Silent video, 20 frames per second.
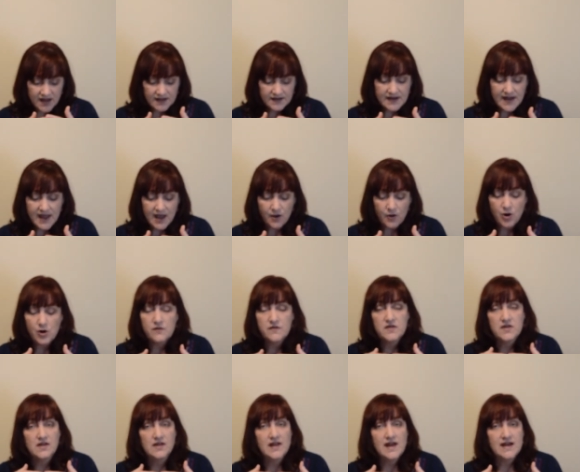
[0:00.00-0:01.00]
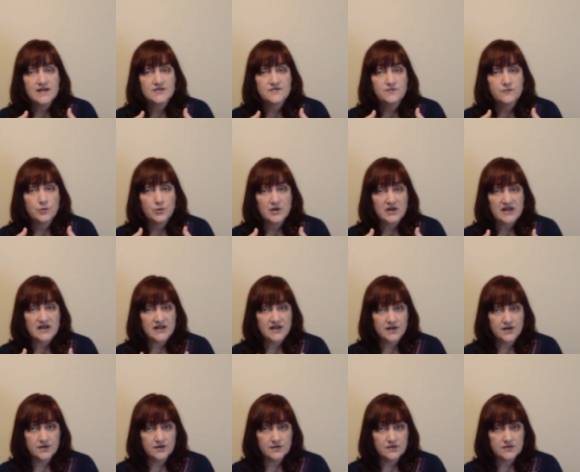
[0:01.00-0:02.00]
Now, over the last 40
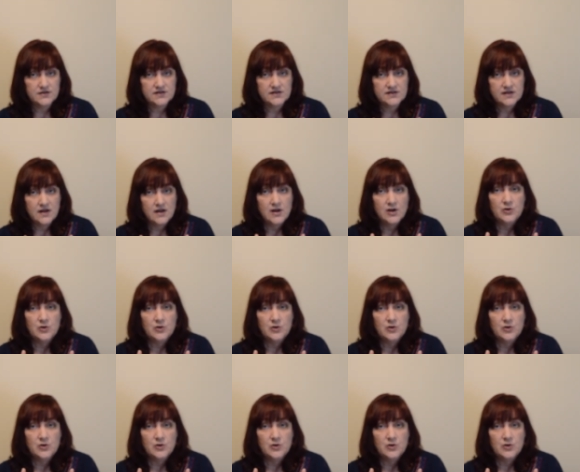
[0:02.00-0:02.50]
years,